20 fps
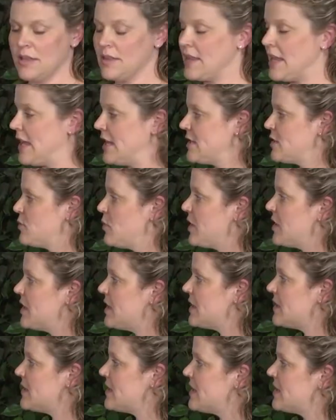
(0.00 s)
That's what
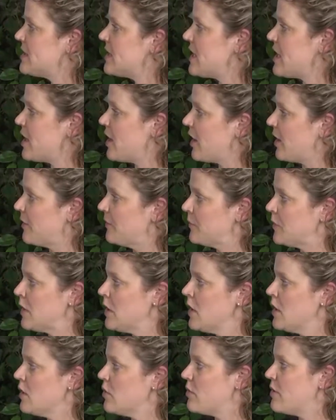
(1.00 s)
this is here.
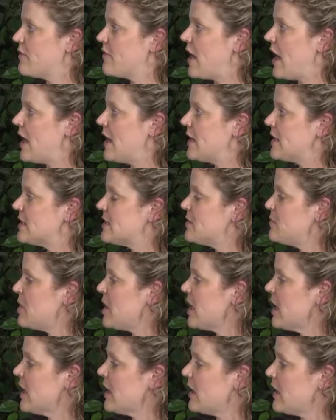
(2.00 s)
We've got
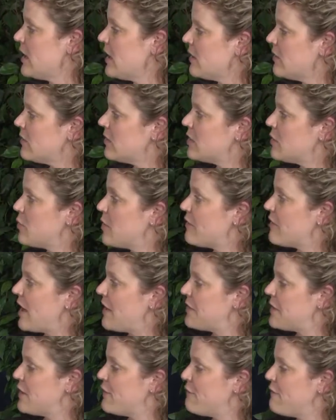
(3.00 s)

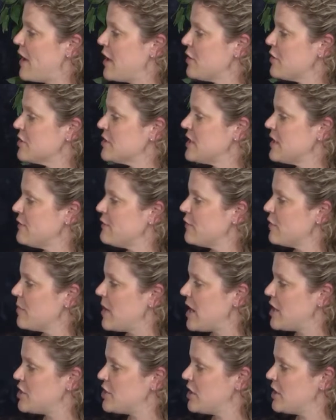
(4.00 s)
the offender's
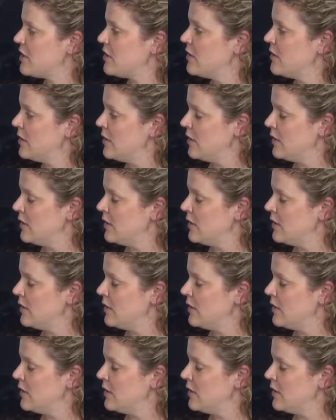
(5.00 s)
information